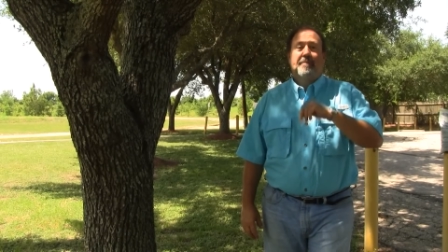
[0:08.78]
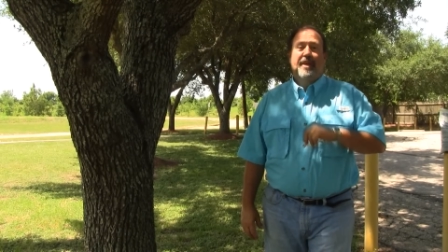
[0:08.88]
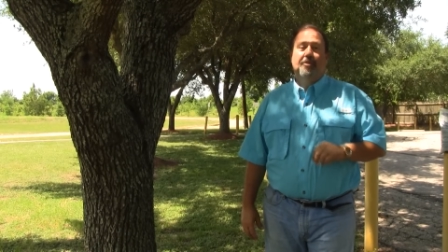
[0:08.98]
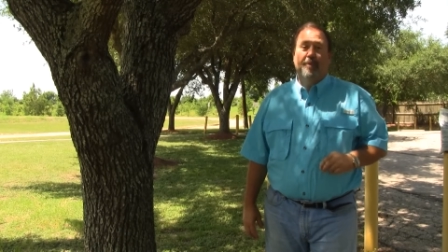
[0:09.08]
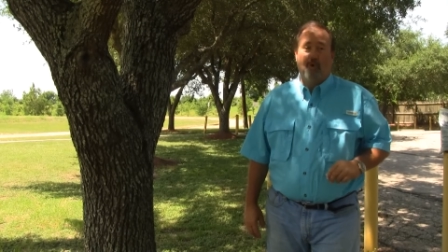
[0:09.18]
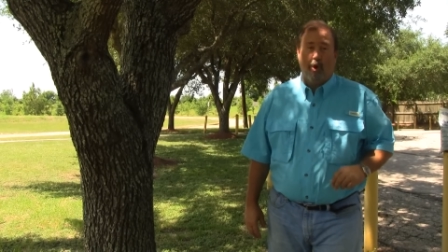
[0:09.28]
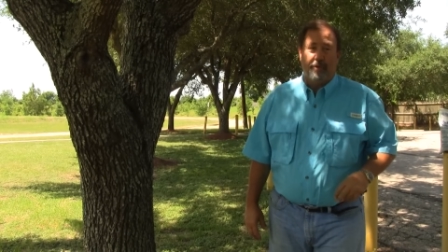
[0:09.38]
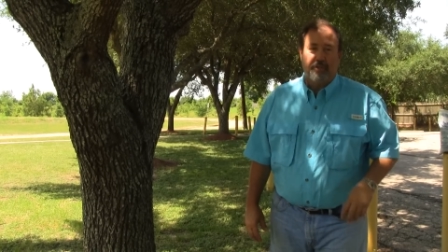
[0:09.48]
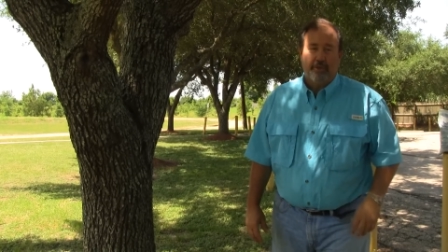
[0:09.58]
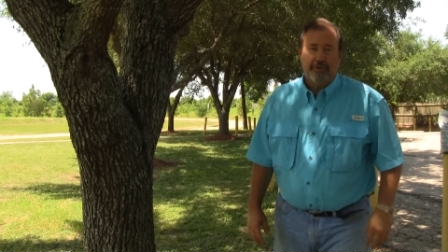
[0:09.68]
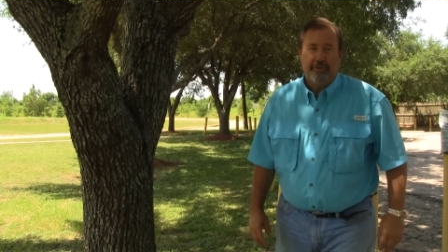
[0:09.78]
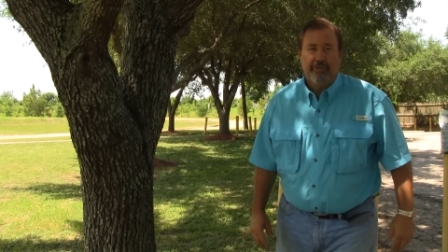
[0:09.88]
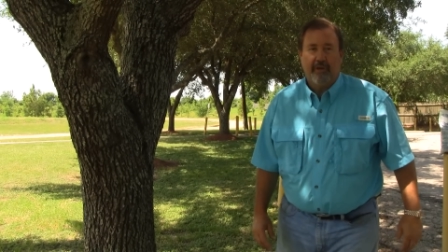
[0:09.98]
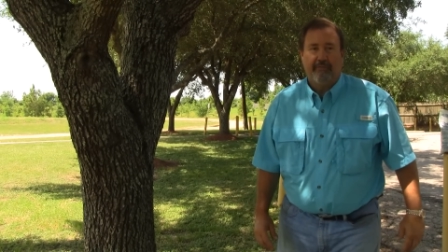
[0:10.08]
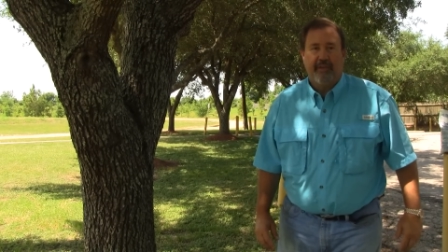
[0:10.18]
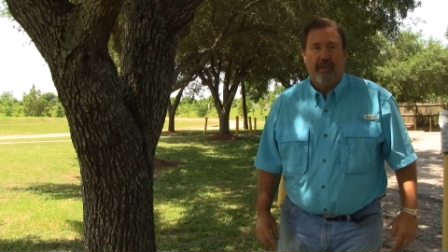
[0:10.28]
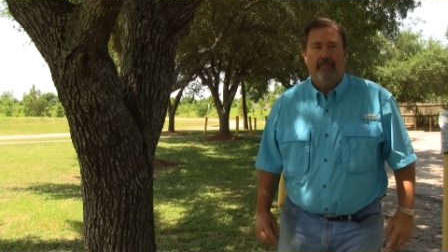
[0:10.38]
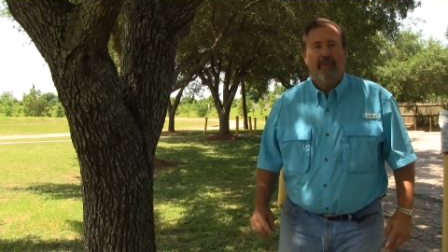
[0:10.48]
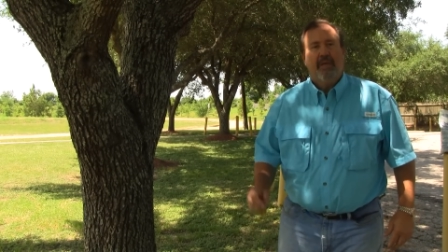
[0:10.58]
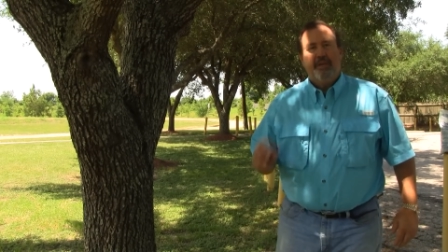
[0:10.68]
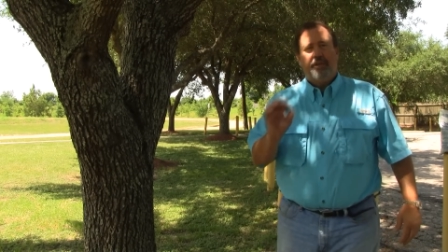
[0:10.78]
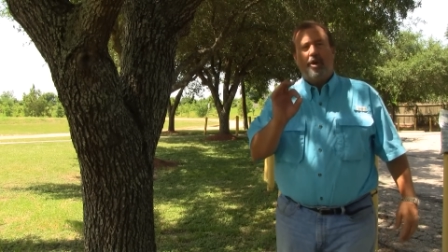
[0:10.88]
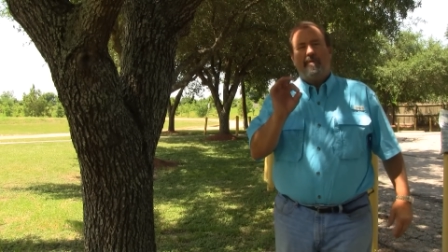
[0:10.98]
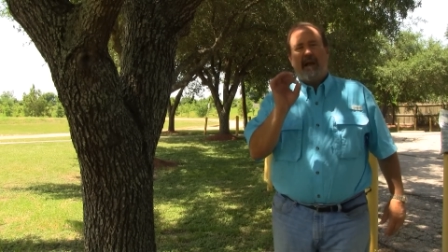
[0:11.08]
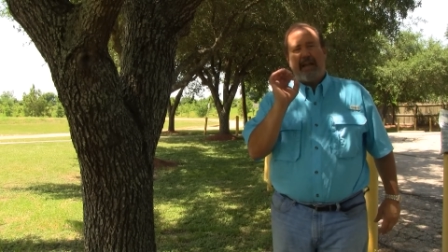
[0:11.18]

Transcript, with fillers: Keith McCoy with Solution Self Chem. You know,